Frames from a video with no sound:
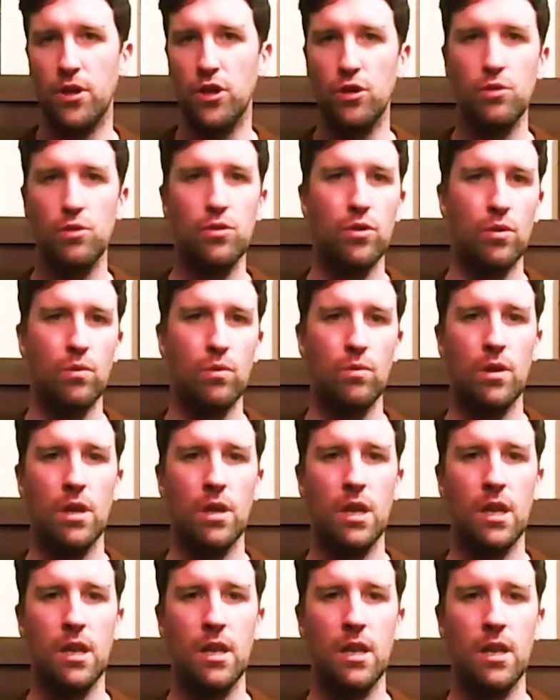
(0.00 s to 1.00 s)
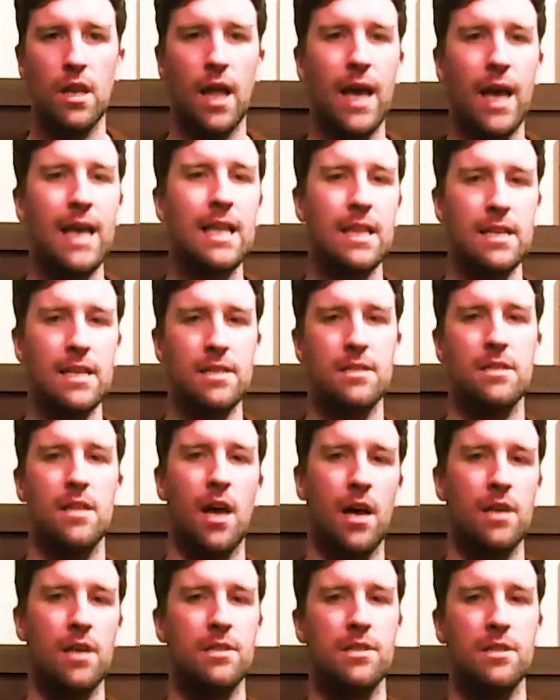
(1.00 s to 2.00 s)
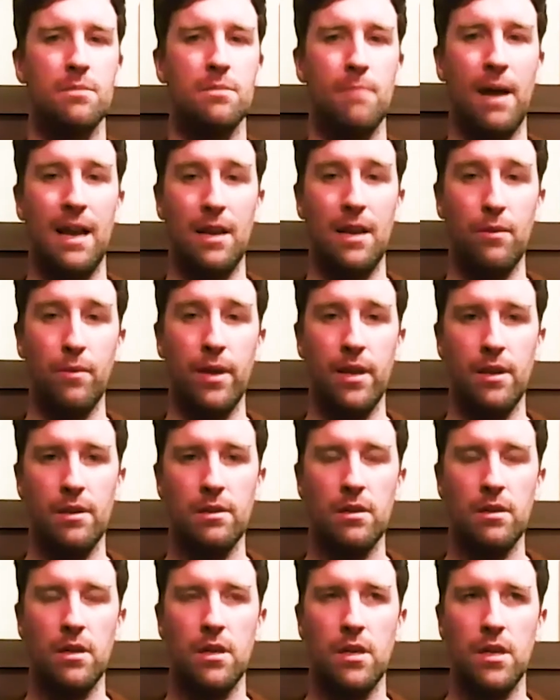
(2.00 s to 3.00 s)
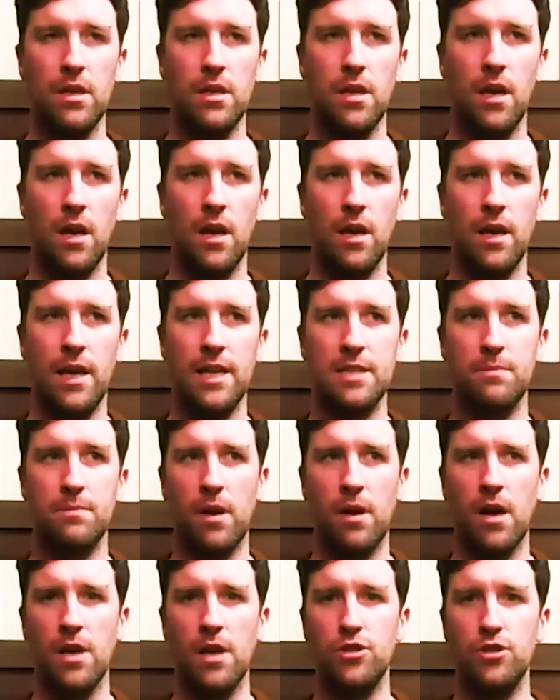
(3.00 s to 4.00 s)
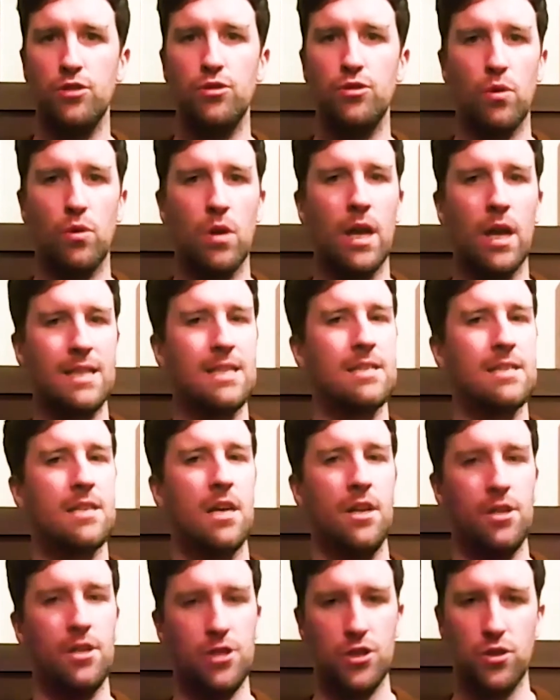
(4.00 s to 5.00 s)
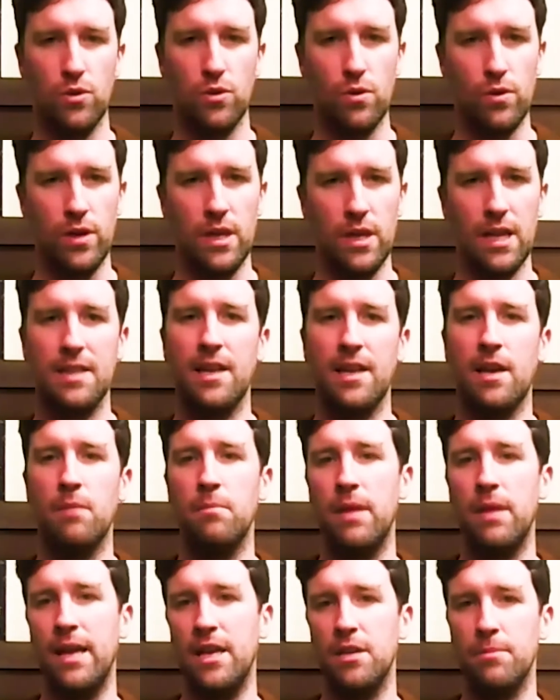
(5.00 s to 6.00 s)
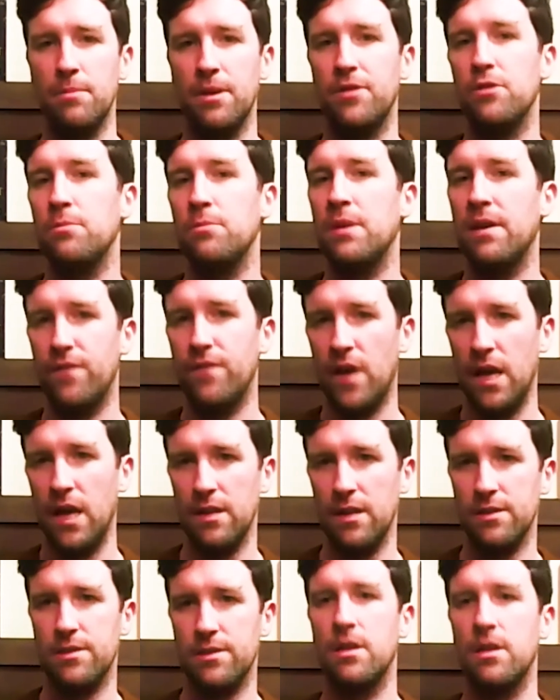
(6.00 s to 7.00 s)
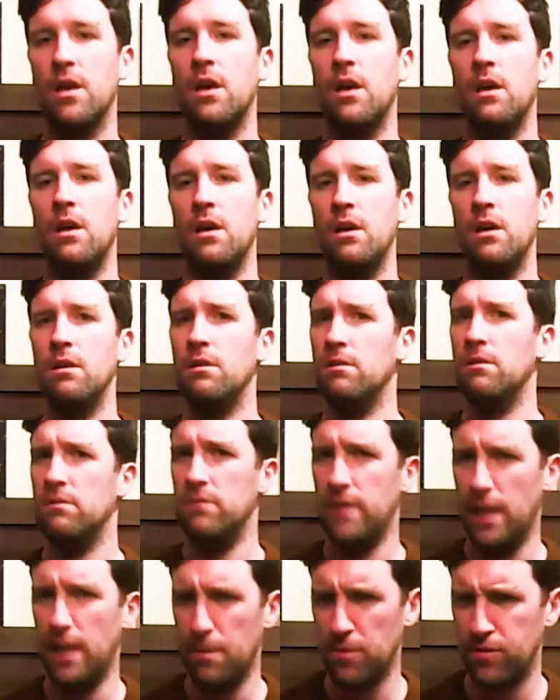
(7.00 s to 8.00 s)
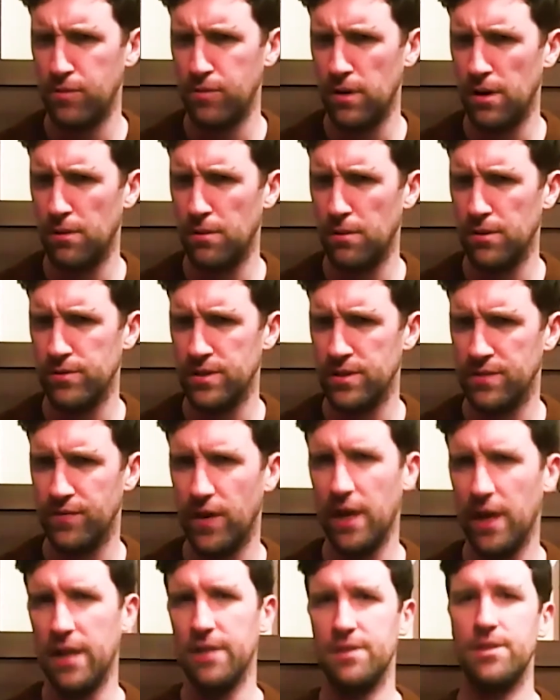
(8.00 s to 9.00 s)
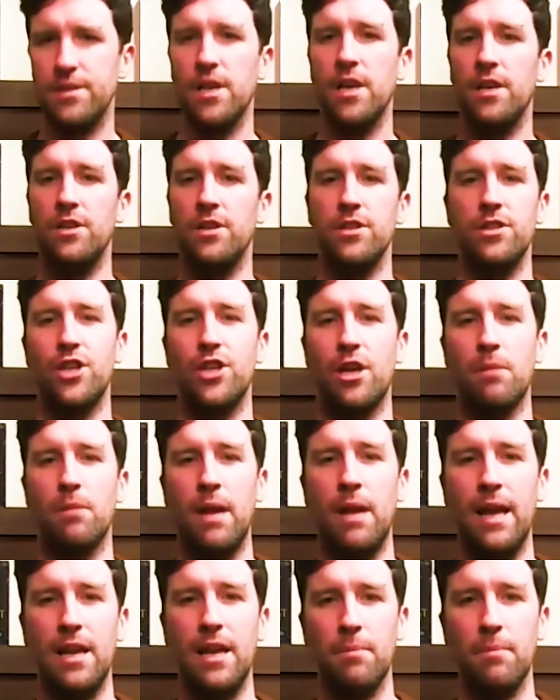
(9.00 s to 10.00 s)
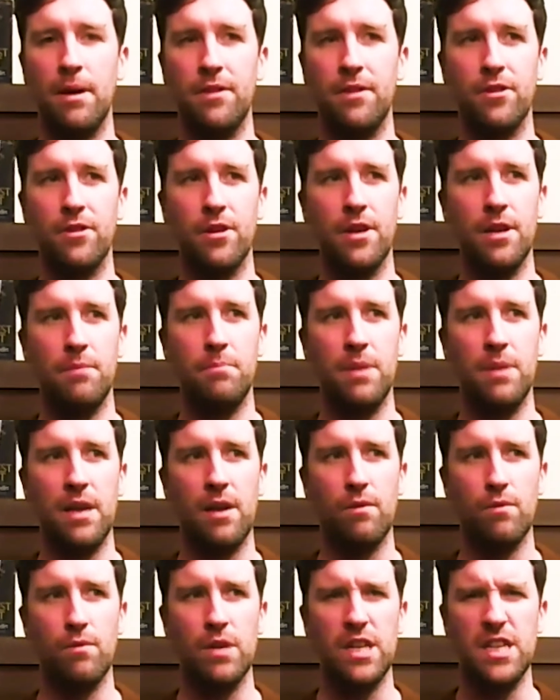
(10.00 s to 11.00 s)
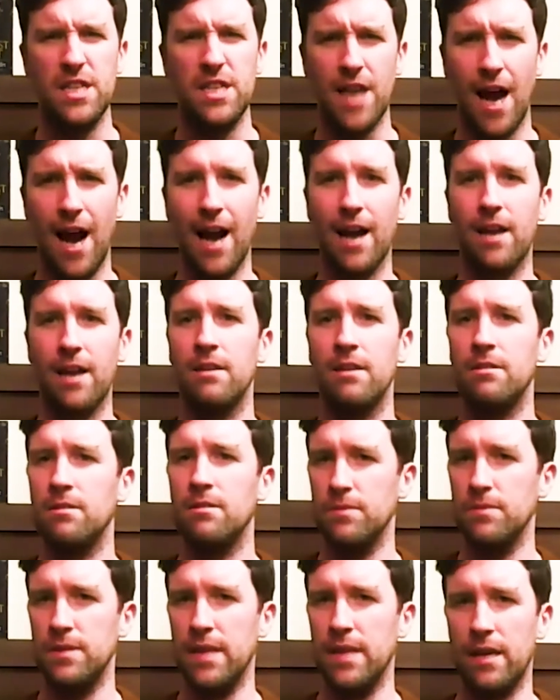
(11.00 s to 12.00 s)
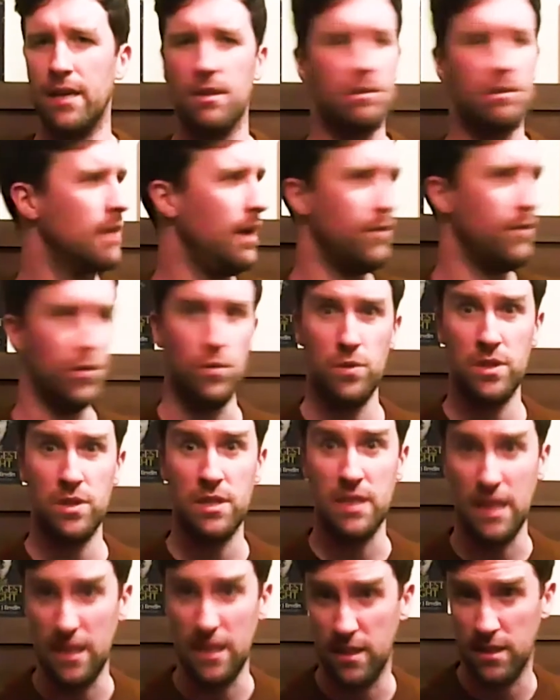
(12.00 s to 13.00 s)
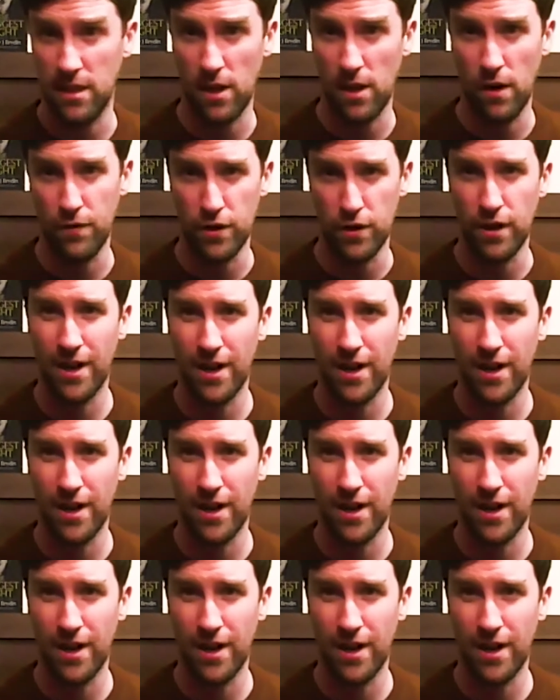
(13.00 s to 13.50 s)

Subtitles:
You don't like this, not because it's badly written. It's because you don't like this kind of story. Like, they complained about there being violence. name a thriller where there isn't violence. She complained about it being really dark. It was like, have you seen the cover?